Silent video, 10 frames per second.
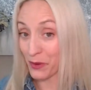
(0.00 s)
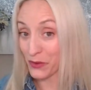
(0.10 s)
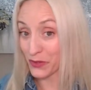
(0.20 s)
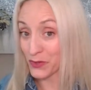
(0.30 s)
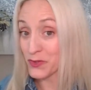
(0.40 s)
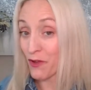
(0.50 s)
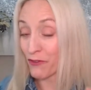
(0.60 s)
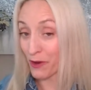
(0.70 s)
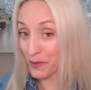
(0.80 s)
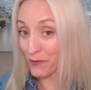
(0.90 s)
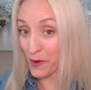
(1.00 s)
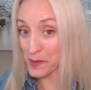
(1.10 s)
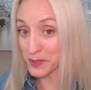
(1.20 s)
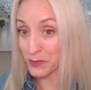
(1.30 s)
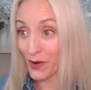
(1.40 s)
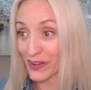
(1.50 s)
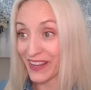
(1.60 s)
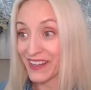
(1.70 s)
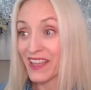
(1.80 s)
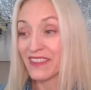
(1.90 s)
produce from the farmer's
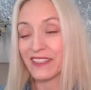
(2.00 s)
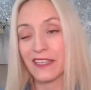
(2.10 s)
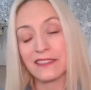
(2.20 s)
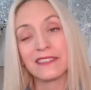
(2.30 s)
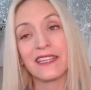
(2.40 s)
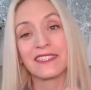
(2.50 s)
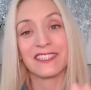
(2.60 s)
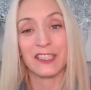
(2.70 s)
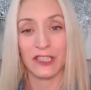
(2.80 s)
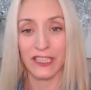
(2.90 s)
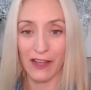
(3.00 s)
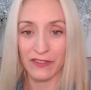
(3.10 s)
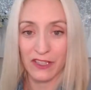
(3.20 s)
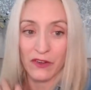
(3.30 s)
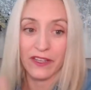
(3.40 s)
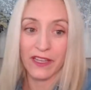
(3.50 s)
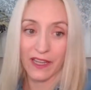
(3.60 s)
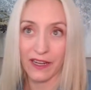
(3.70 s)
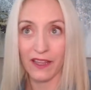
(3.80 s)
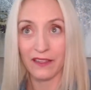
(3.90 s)
market that doesn't necessarily have the
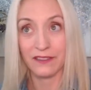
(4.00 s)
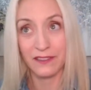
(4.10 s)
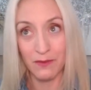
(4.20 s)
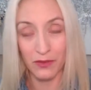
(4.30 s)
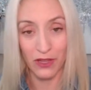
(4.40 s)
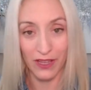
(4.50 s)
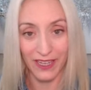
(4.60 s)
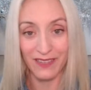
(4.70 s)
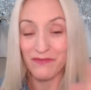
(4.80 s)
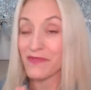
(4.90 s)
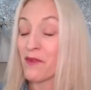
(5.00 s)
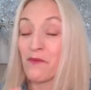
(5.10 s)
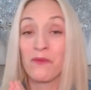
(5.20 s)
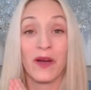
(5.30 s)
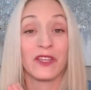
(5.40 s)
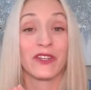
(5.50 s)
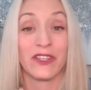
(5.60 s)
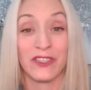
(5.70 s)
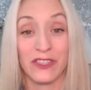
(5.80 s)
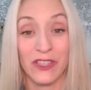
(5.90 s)
organic symbol on it, but you're
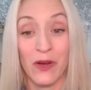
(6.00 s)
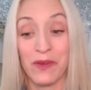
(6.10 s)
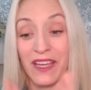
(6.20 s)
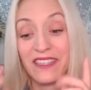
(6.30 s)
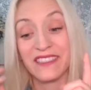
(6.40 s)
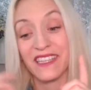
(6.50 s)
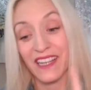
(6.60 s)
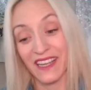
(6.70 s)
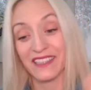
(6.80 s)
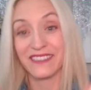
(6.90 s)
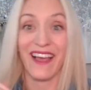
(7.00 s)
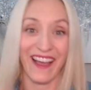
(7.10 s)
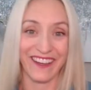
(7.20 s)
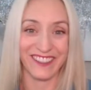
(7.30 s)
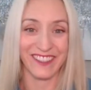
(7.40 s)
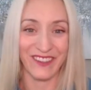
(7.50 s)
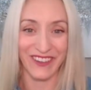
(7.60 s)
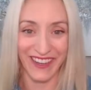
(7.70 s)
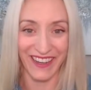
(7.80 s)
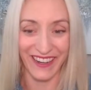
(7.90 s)
good to go because it is actually
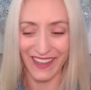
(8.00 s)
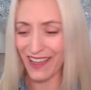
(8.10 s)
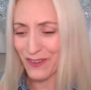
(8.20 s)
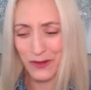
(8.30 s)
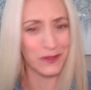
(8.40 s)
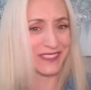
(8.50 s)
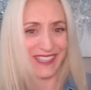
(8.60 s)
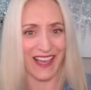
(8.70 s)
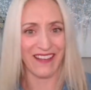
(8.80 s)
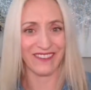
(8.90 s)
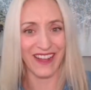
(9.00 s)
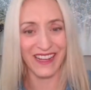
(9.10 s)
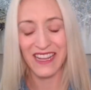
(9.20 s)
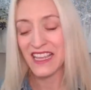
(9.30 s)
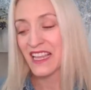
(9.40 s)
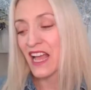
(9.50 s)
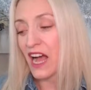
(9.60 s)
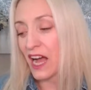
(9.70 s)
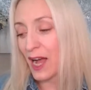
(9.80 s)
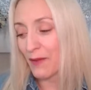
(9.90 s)
organic. How cool is that, right?
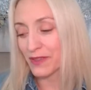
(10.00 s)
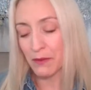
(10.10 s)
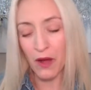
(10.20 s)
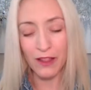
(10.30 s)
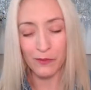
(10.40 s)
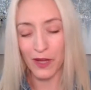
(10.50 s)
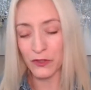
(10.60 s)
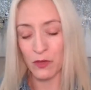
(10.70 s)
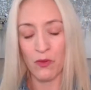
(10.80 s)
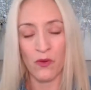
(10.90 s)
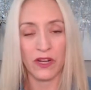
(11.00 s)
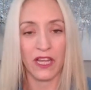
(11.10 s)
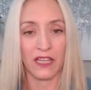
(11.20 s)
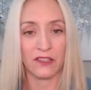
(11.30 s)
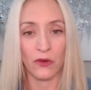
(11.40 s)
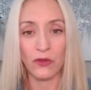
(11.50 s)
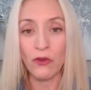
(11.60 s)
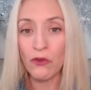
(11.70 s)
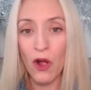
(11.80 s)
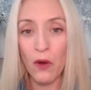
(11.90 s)
And I'm all about supporting
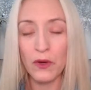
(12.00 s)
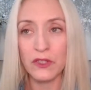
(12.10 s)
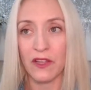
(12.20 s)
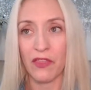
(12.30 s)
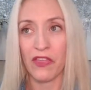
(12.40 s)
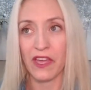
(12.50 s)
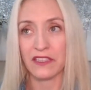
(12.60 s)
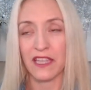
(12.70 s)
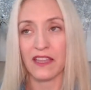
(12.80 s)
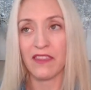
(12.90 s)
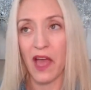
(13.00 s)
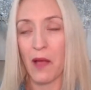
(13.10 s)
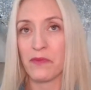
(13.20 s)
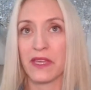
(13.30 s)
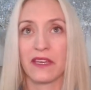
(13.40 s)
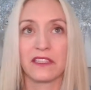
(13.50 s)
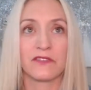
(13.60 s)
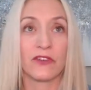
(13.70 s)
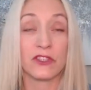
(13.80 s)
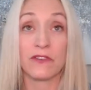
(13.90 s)
local growers and things like that,
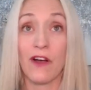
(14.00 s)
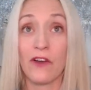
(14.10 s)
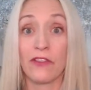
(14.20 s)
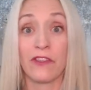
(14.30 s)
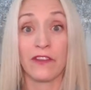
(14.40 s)
because first of all,